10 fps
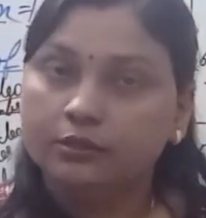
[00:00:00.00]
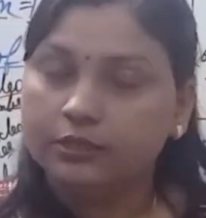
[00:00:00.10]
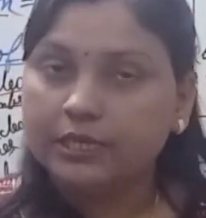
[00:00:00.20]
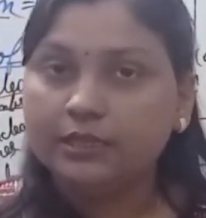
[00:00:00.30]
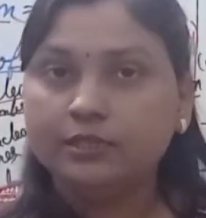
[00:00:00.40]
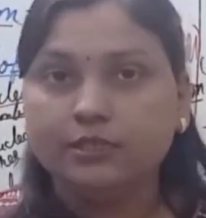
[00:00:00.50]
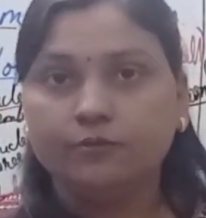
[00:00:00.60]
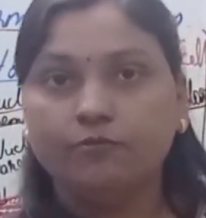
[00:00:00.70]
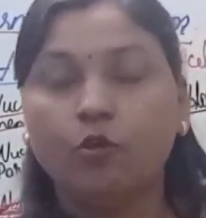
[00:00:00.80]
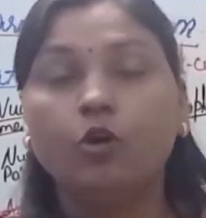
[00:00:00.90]
cells
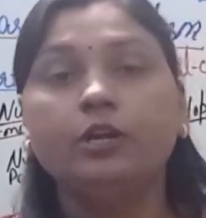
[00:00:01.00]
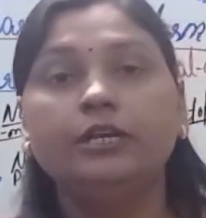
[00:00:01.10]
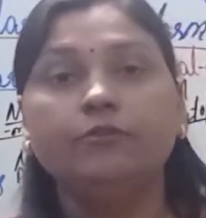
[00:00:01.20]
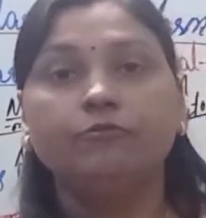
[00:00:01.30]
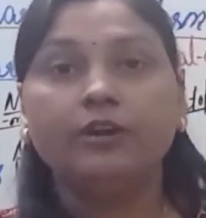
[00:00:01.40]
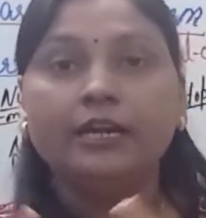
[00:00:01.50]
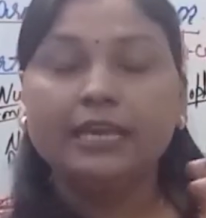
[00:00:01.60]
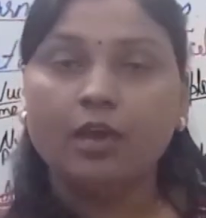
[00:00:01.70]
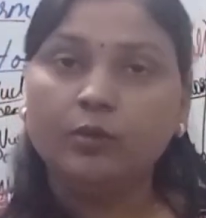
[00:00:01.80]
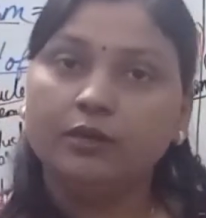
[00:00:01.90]
for different
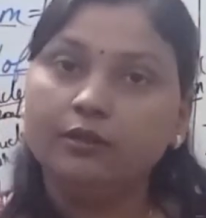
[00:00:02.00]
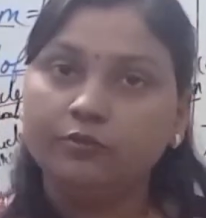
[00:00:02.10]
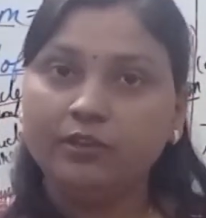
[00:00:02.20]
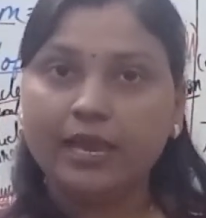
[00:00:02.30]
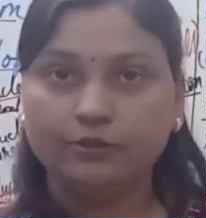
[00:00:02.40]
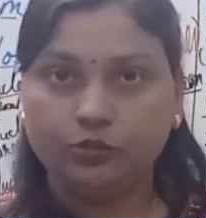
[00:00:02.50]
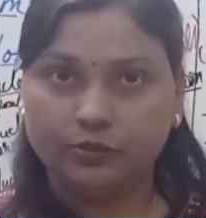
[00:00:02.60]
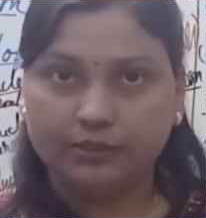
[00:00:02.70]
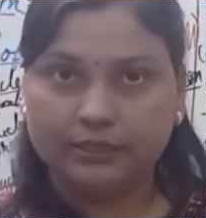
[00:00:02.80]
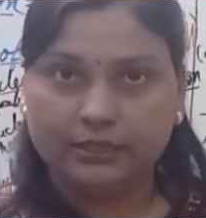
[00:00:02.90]
chemical
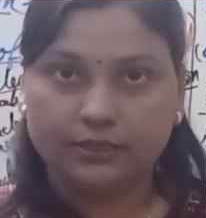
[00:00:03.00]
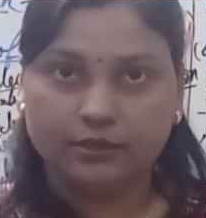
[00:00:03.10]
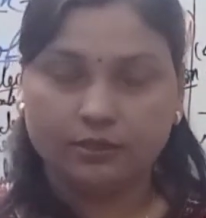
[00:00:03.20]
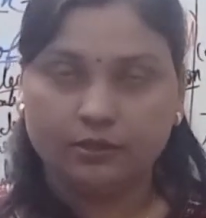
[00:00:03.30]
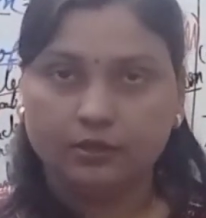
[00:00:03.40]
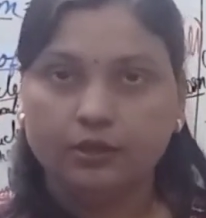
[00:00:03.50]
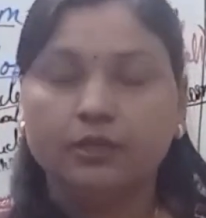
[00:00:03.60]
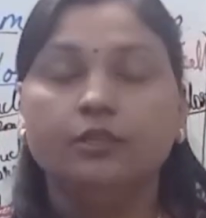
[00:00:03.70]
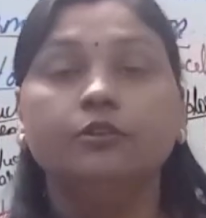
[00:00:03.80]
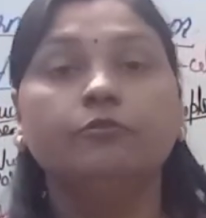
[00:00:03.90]
reactions.
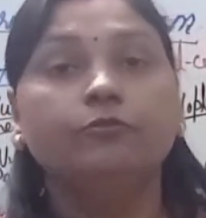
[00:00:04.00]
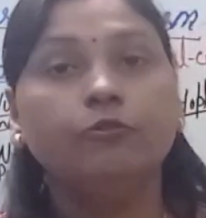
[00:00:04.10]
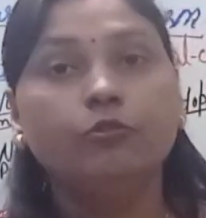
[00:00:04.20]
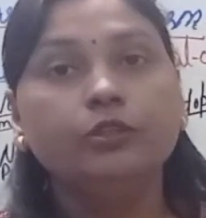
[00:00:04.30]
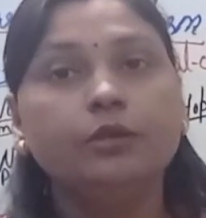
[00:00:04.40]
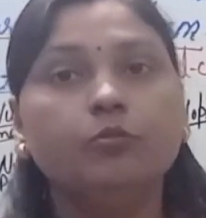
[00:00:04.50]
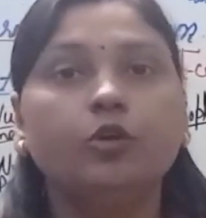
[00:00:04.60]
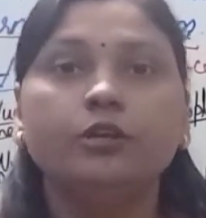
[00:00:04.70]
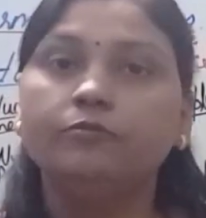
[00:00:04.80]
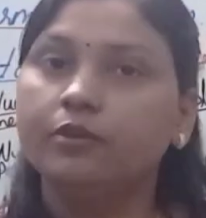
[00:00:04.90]
The fourth
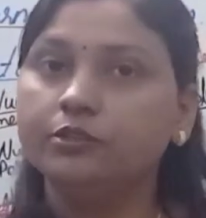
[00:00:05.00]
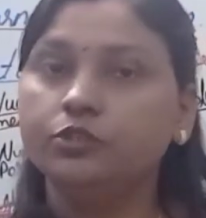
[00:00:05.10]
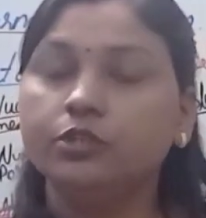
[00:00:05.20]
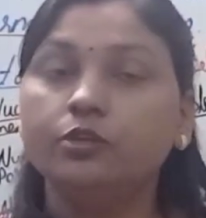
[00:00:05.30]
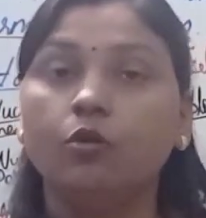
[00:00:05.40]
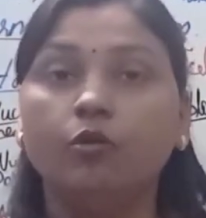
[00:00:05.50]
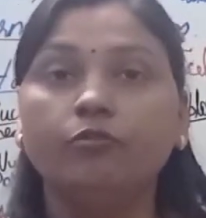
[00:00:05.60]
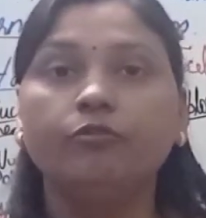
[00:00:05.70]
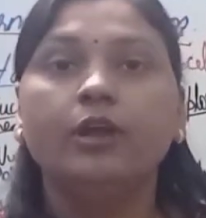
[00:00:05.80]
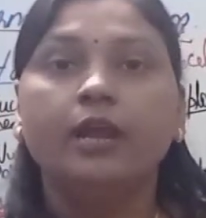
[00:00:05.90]
important function of
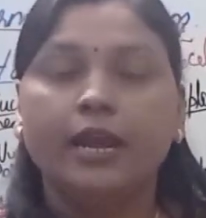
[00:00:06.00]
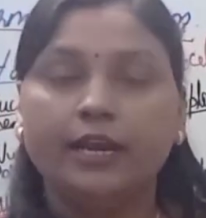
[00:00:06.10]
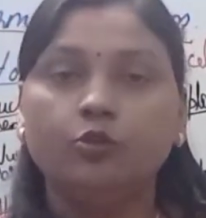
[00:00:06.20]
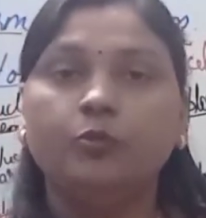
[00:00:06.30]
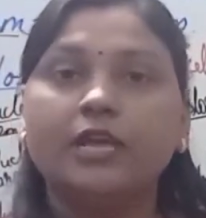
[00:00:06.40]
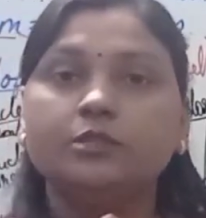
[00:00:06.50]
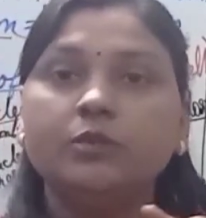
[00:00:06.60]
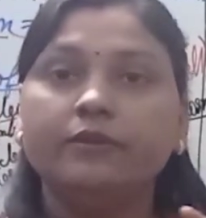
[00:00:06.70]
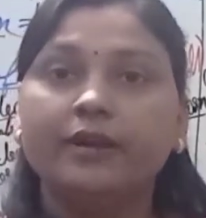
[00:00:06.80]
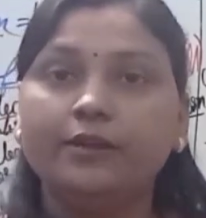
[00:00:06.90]

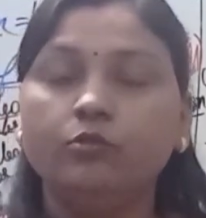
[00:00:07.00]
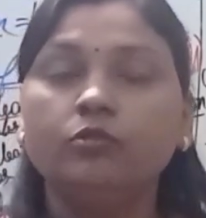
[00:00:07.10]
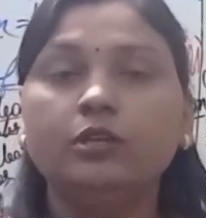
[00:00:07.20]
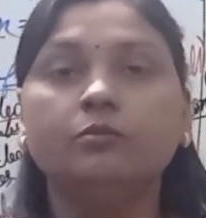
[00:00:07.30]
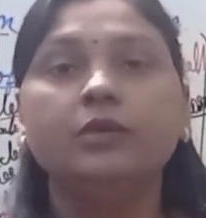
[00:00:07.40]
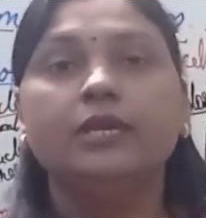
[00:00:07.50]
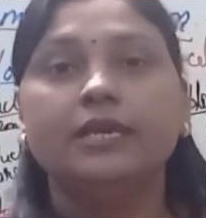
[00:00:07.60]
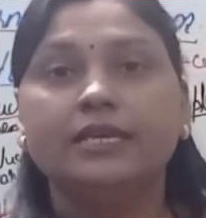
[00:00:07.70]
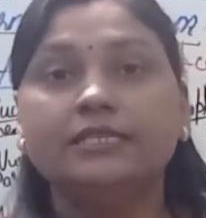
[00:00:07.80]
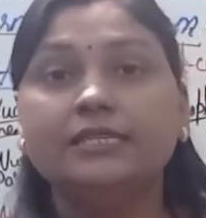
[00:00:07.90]
endoplasmic reticulum
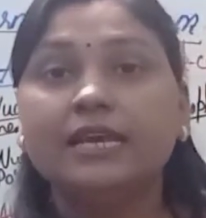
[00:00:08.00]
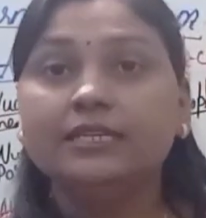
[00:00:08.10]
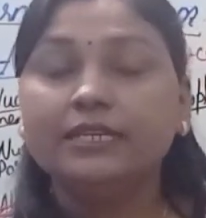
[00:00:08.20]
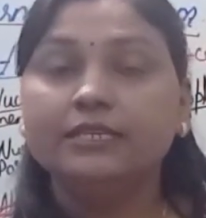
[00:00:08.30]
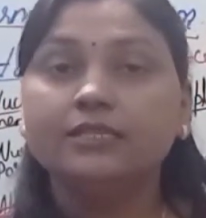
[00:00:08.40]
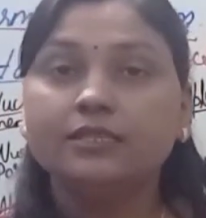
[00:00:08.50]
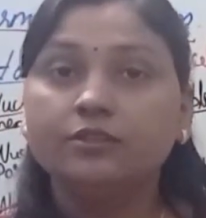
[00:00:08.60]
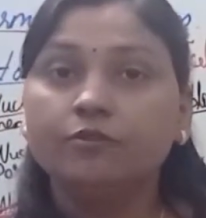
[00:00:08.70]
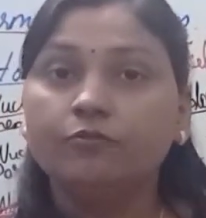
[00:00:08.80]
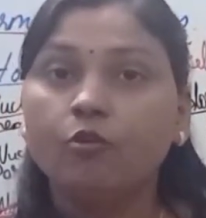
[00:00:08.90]
is that it is in
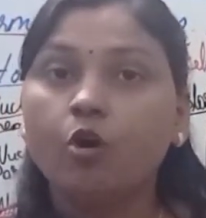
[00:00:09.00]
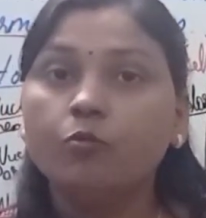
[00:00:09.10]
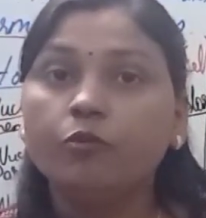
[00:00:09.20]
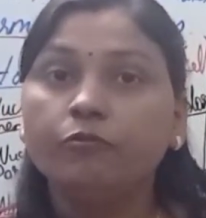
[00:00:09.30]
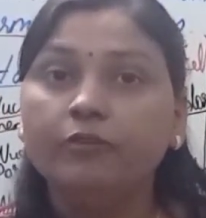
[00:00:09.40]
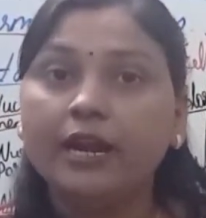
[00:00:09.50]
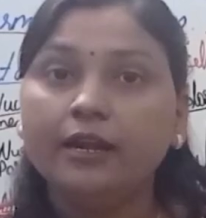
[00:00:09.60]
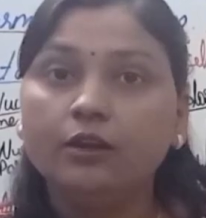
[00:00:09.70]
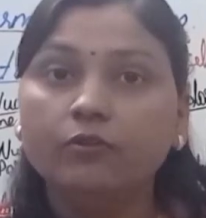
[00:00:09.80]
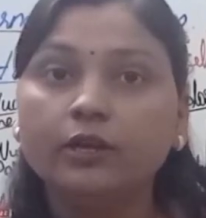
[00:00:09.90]
the form of
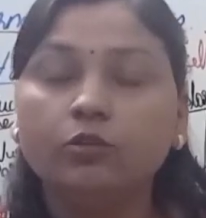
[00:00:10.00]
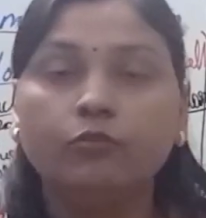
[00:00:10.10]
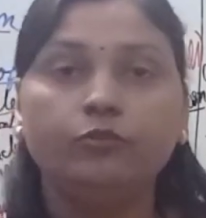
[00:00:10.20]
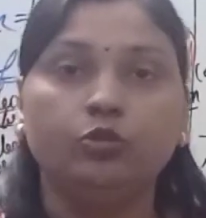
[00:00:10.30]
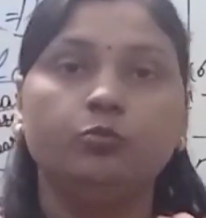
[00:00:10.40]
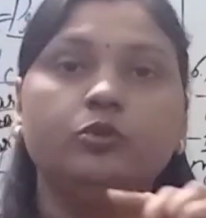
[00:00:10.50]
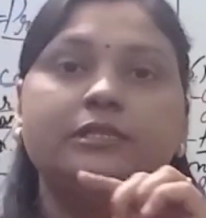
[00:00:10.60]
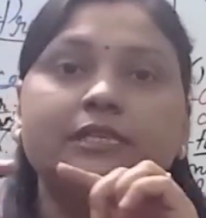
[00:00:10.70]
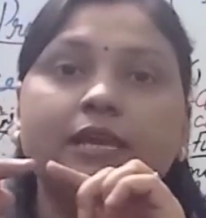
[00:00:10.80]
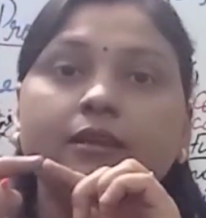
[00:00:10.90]
network of
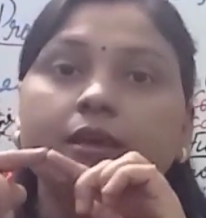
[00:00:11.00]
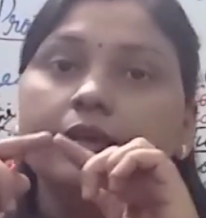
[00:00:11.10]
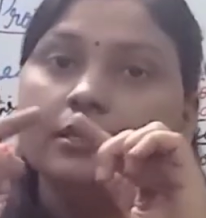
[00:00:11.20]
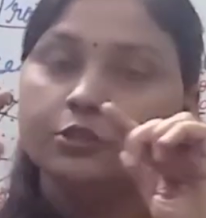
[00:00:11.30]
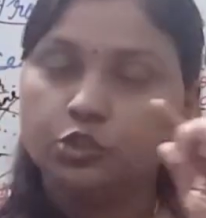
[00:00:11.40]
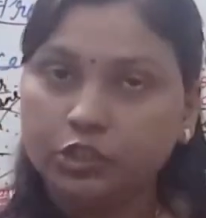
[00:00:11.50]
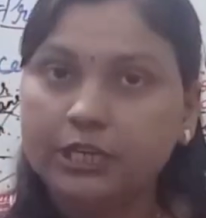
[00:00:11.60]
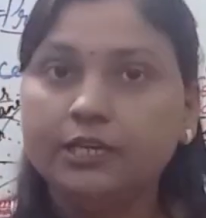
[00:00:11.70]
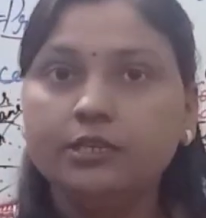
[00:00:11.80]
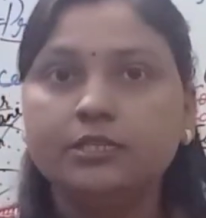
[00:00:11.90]
tubules and
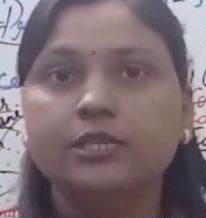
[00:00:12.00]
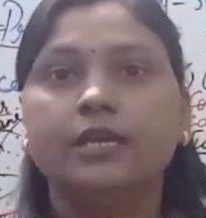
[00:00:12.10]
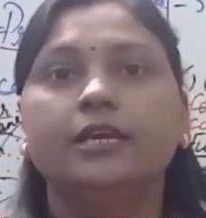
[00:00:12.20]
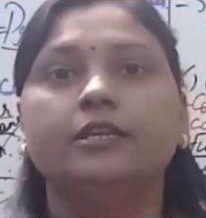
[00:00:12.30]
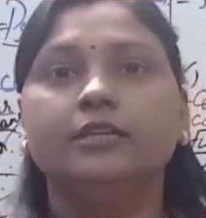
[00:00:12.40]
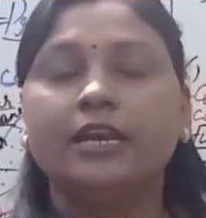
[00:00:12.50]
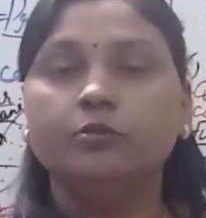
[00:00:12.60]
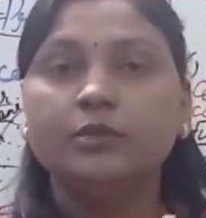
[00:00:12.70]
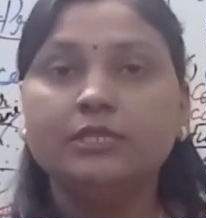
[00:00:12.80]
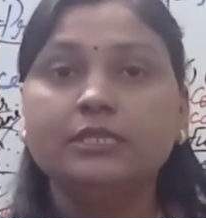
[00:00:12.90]
sheets. That
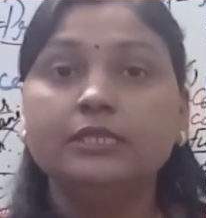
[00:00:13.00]
means